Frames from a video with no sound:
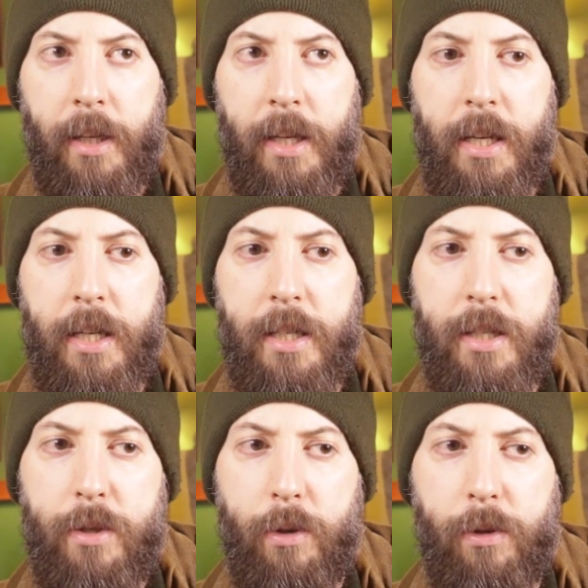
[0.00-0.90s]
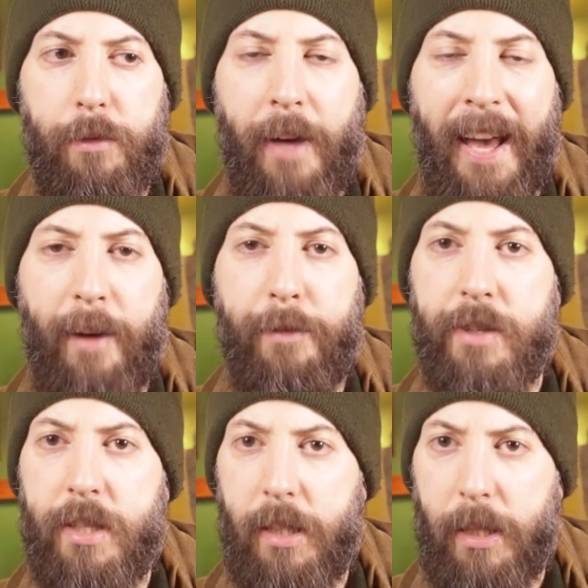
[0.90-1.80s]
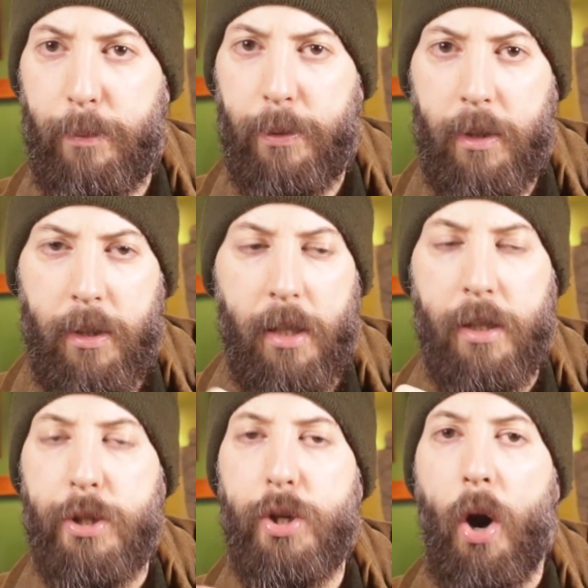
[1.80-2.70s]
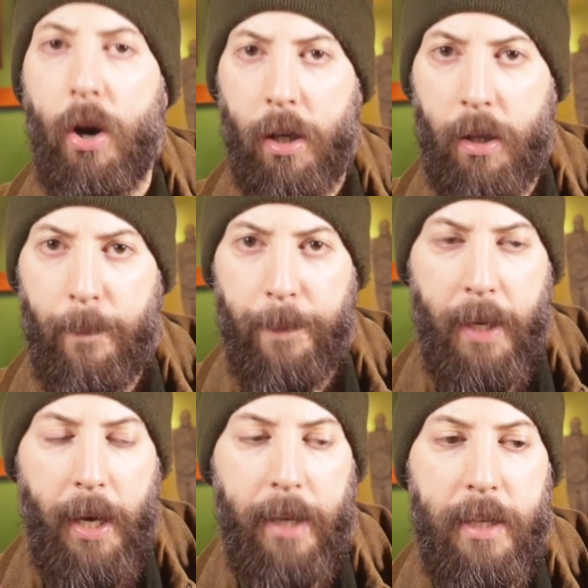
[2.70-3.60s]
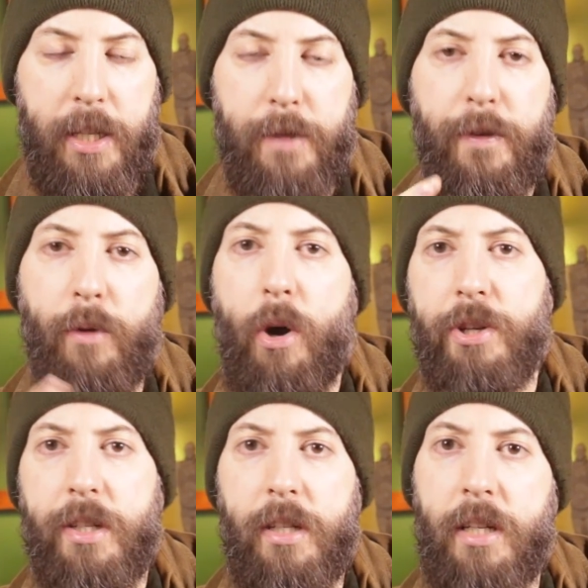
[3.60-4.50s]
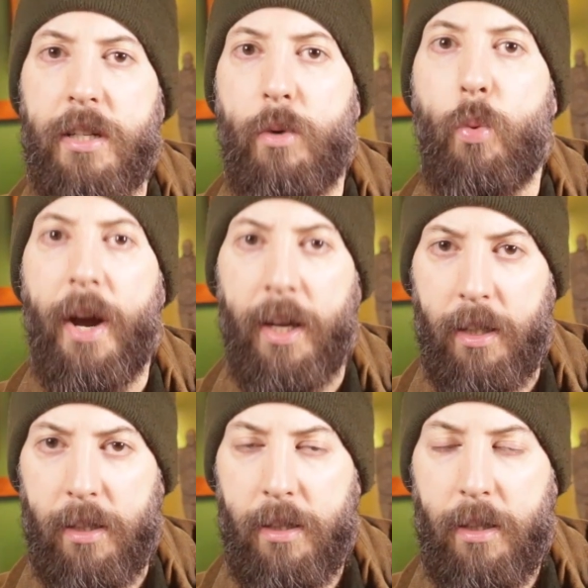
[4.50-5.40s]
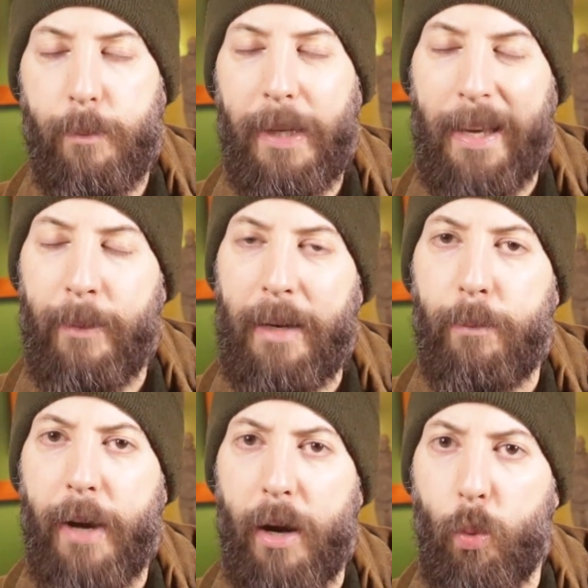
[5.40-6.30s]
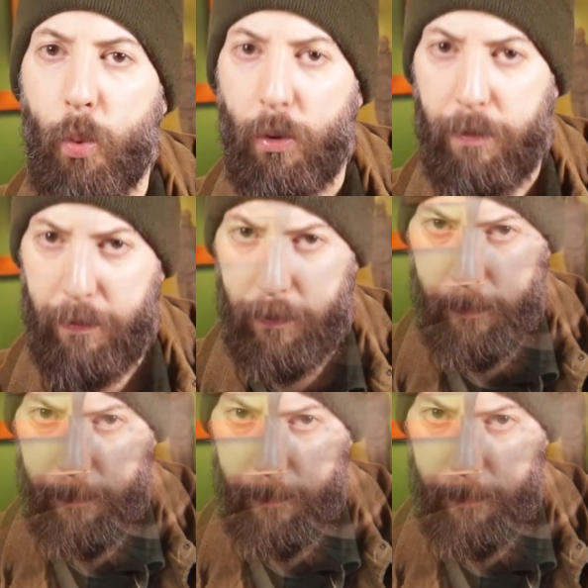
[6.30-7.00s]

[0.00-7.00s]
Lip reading: is sort of half asleep, a dog, and his ferocity is awakened, becoming a bear wolf.